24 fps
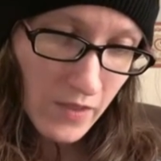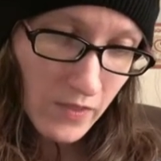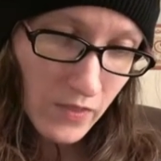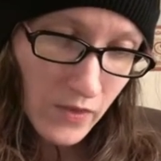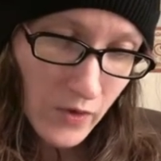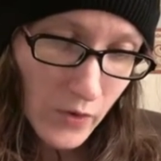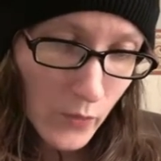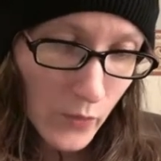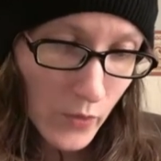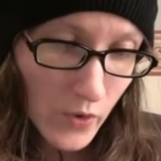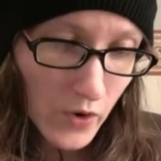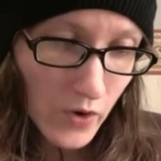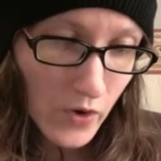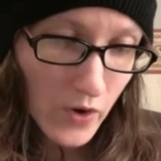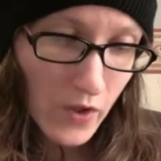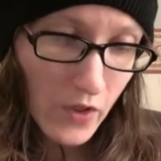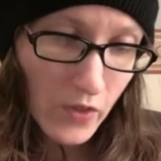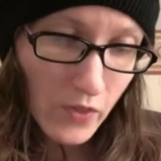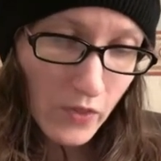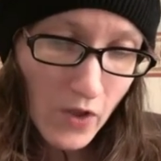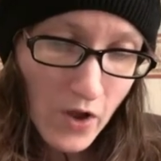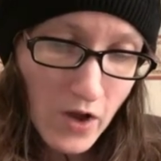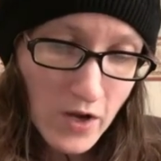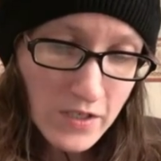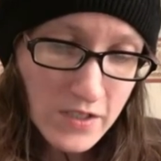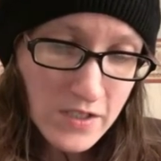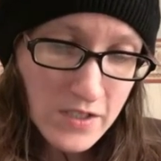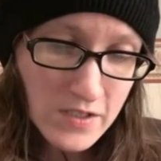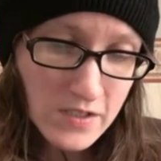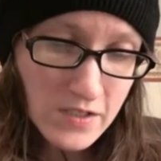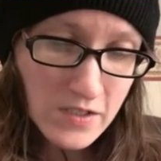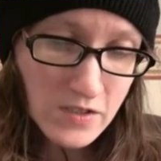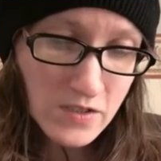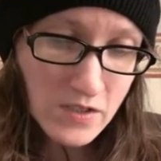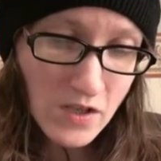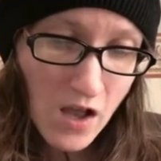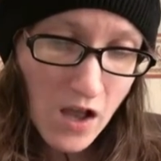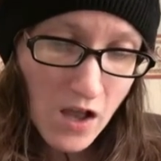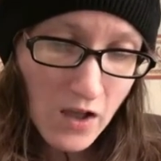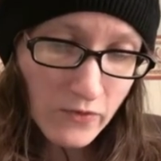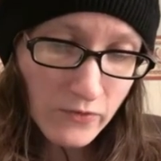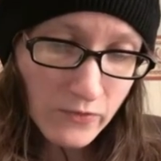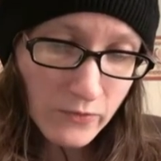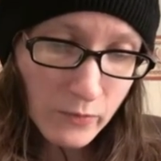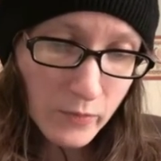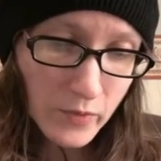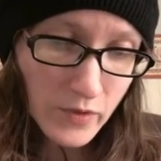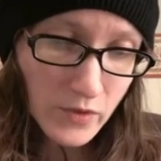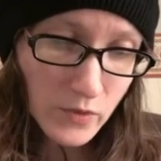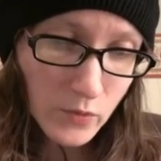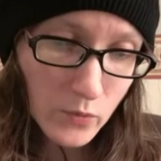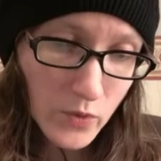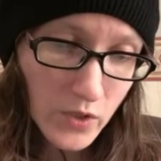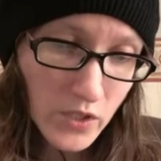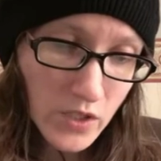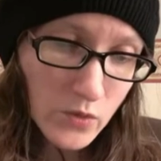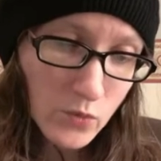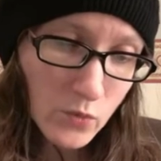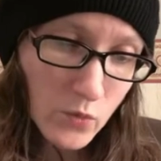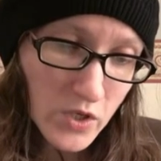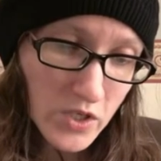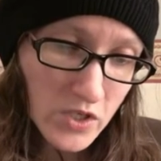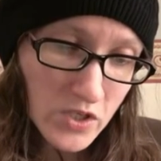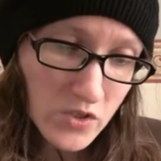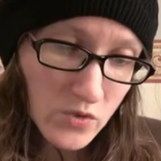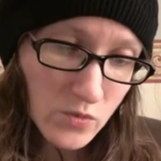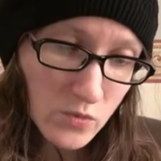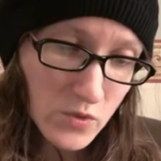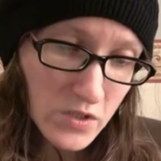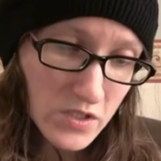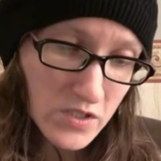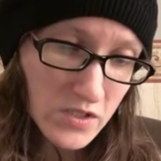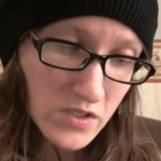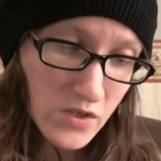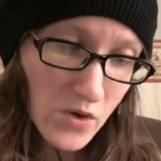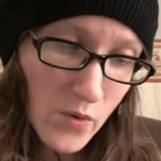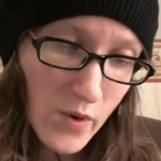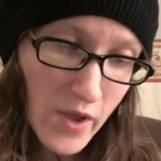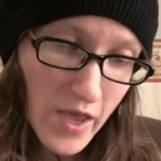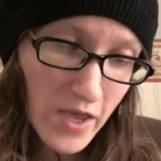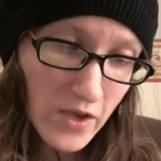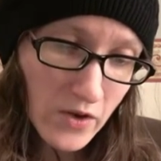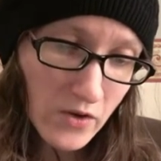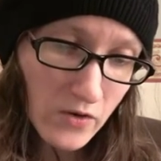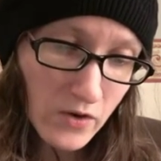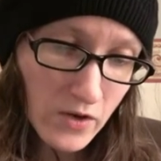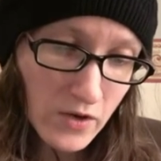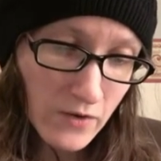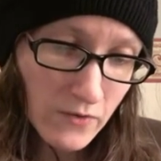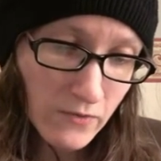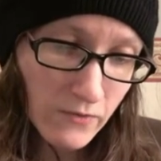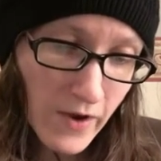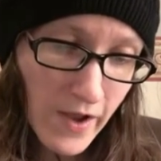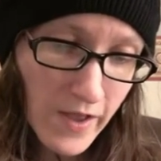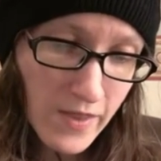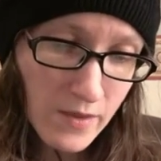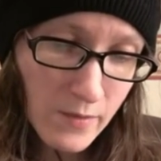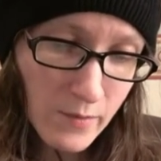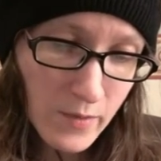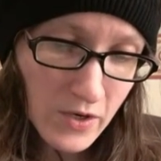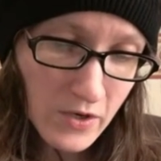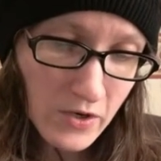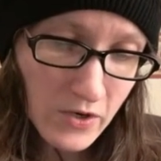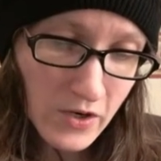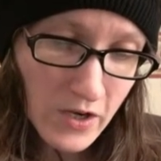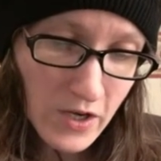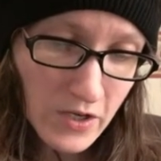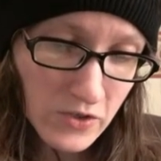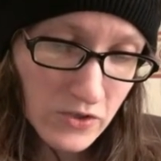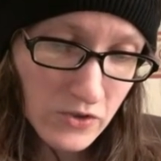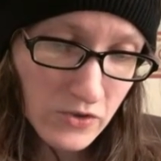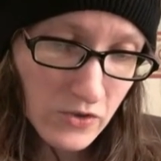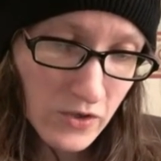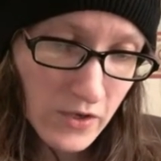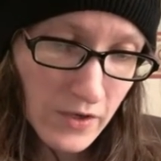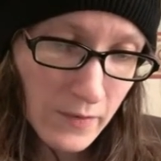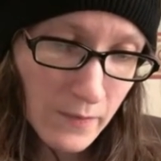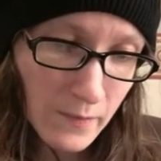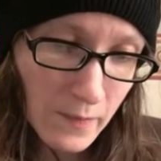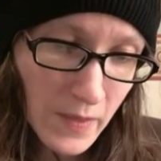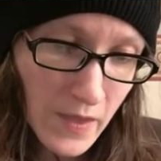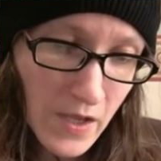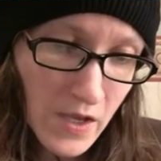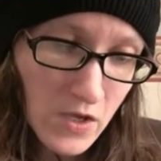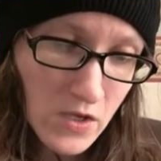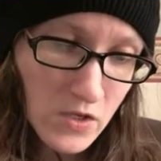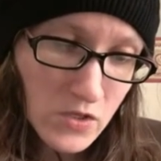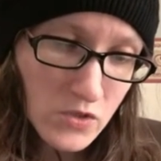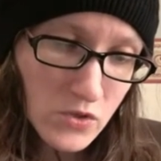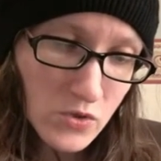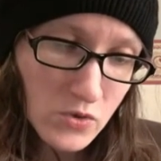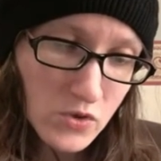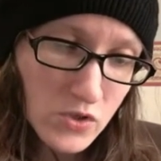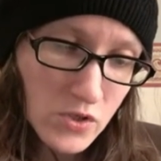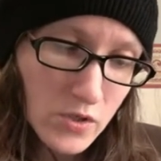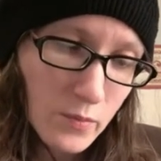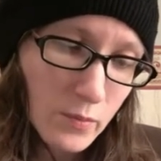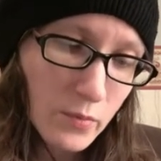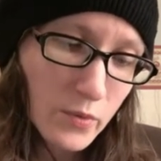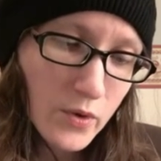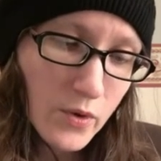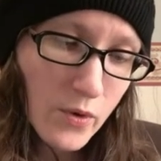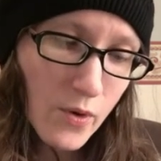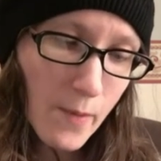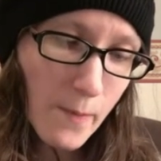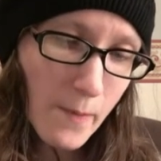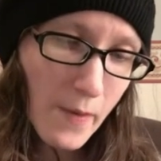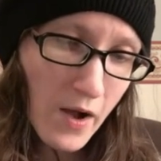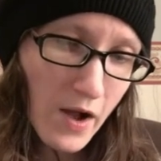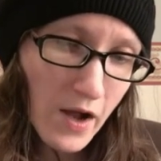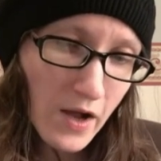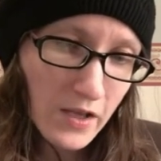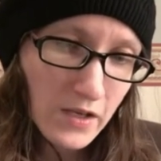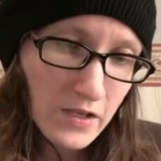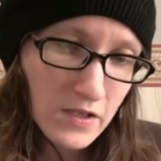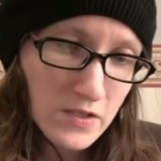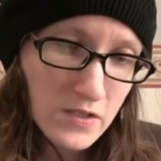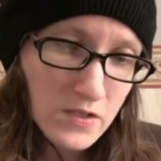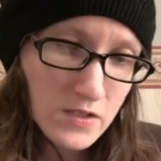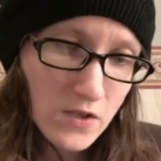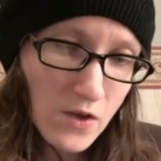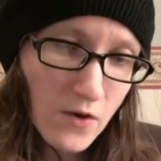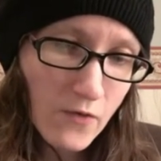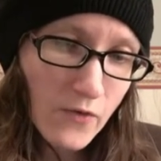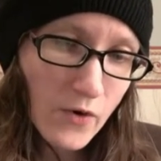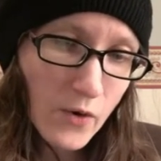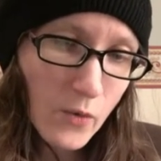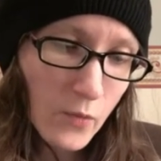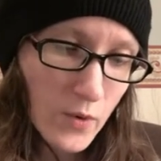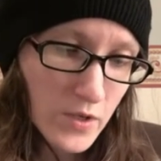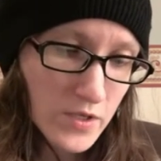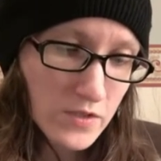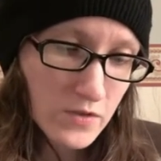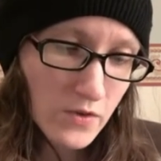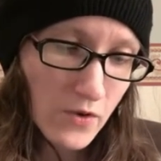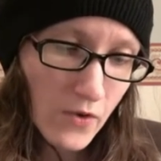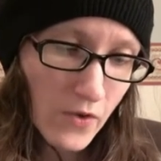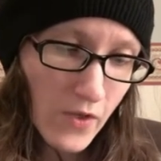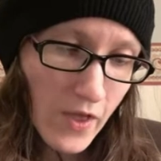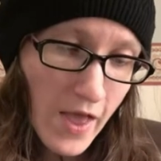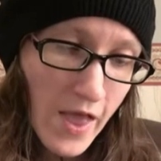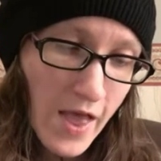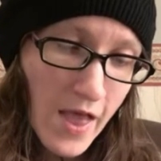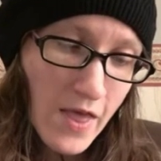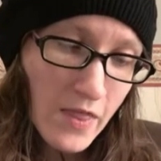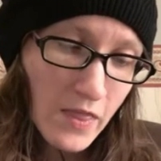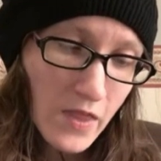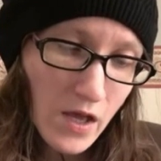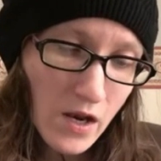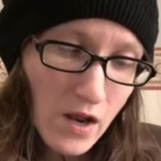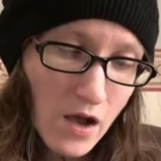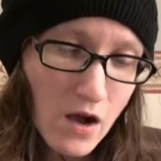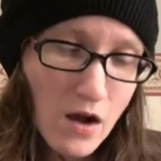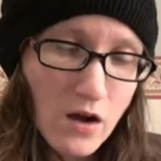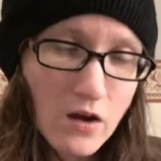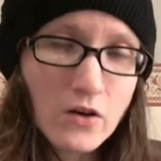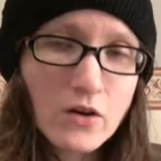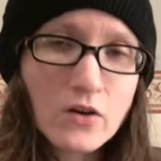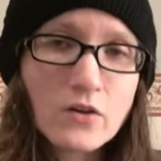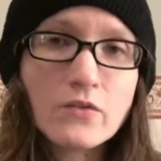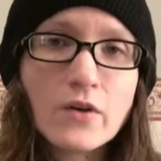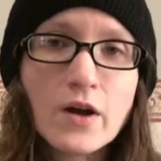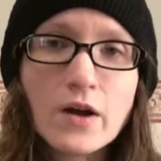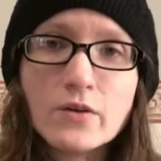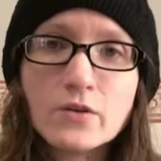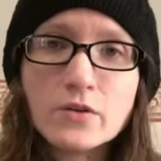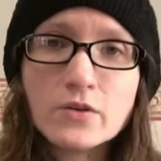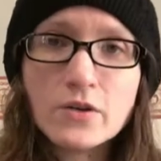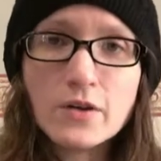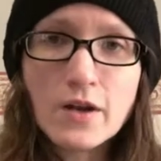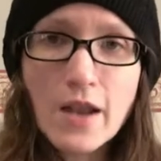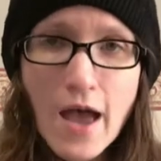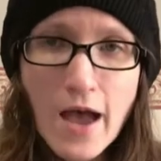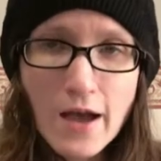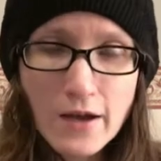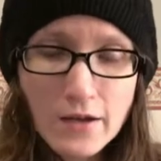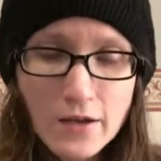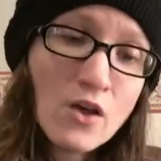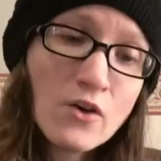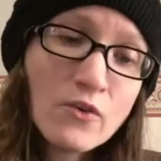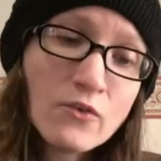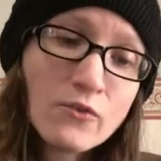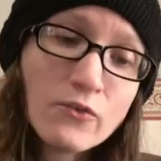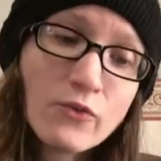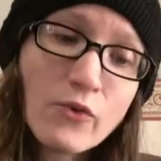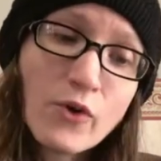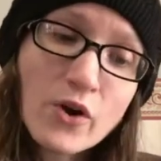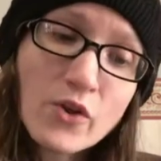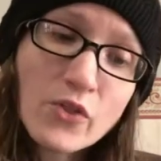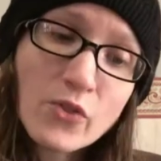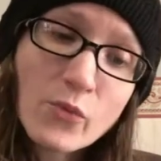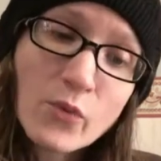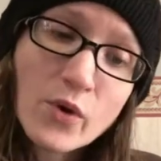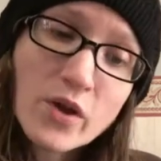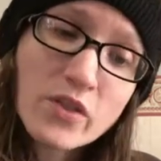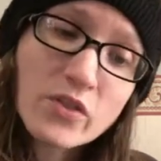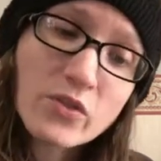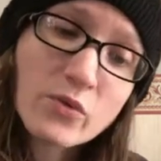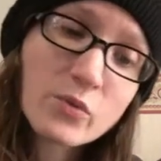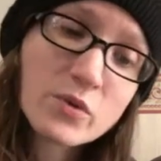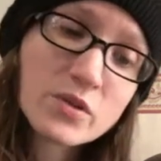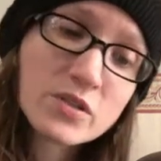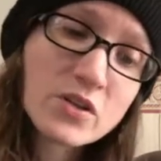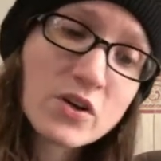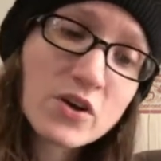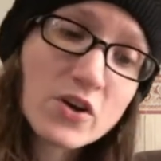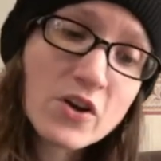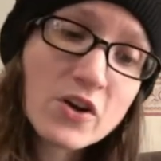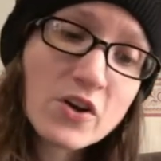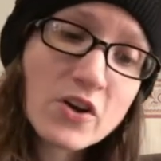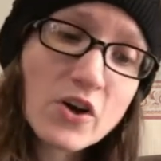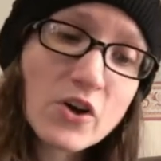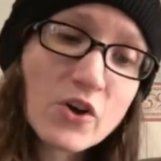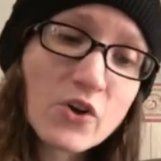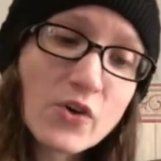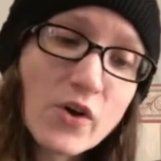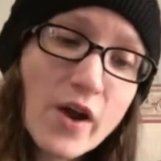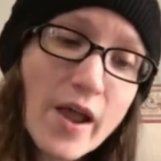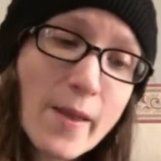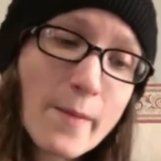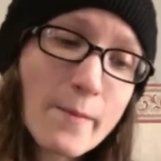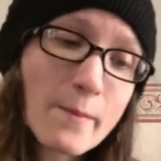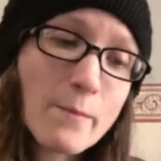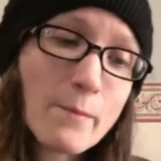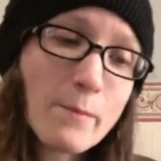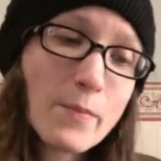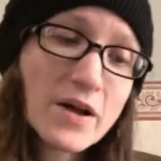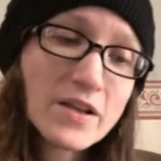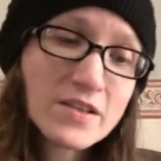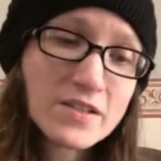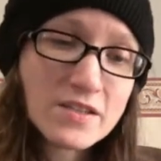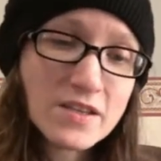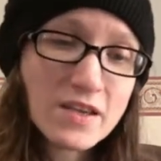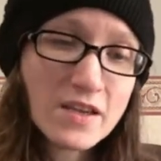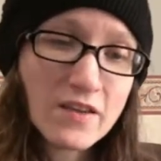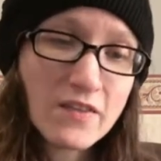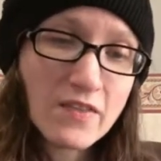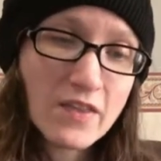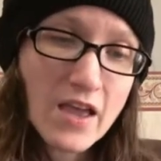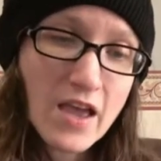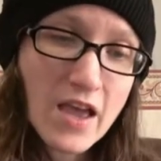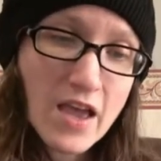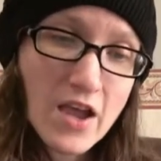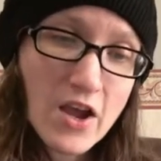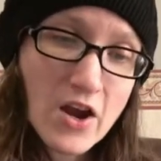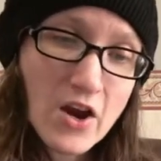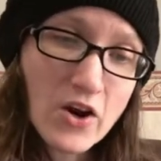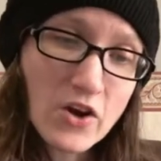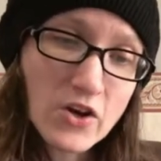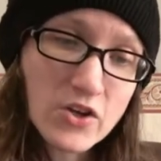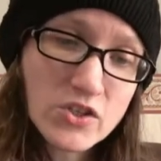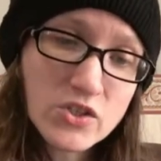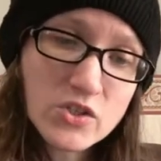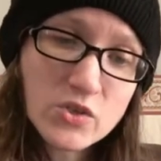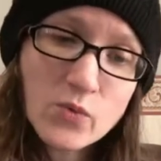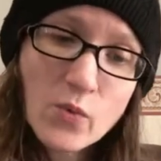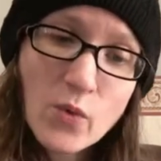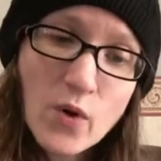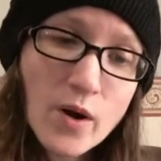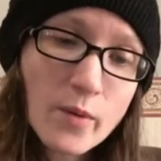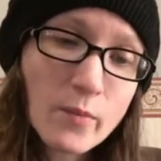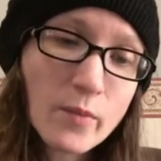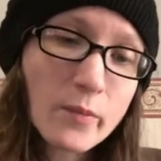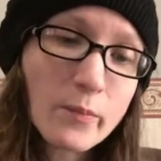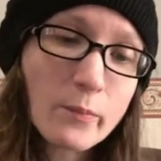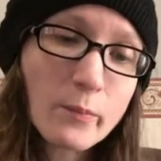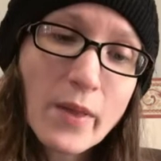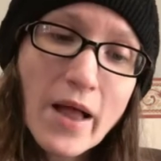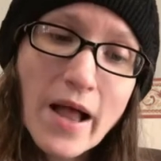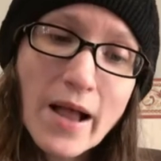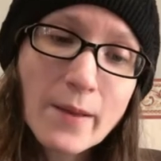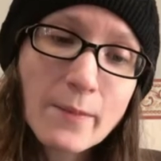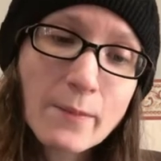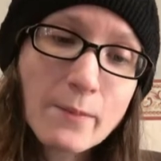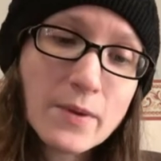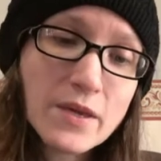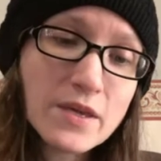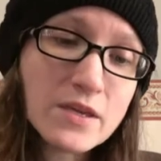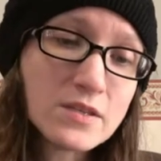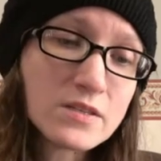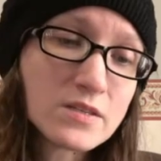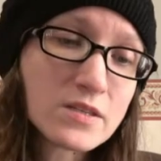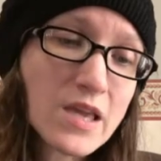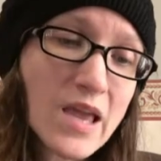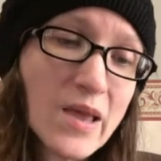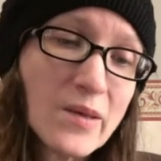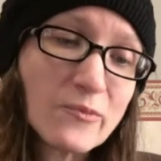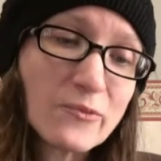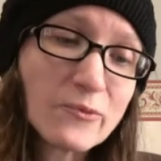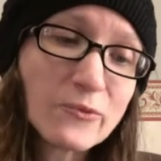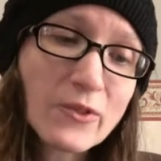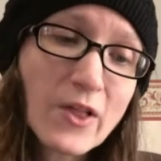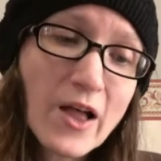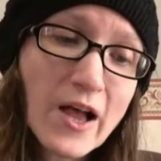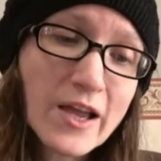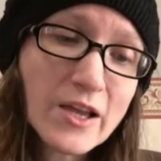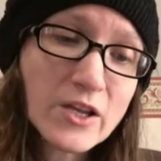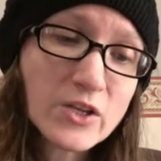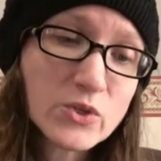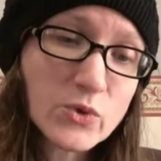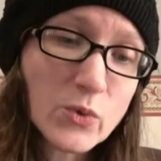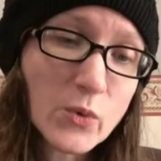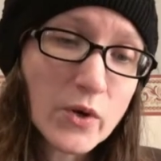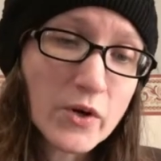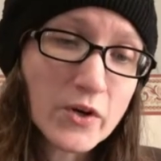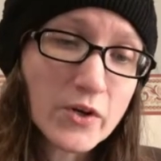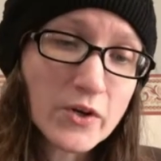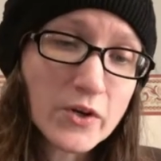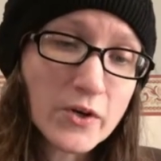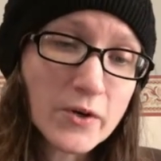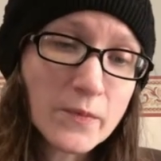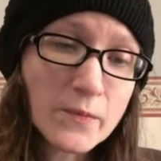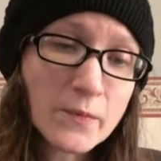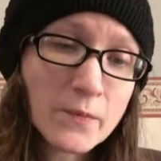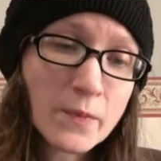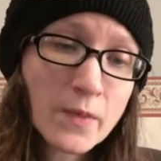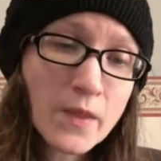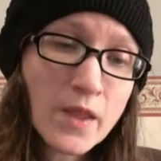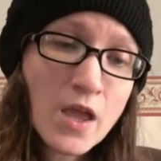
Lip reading: They were a long distance off, but the Wicked Witch was so angry to find them in her country, so she blew upon a silver whistle that hung around her neck. Forthwith was heard a great buzzing in the air. A swarm of black bees came flying toward her.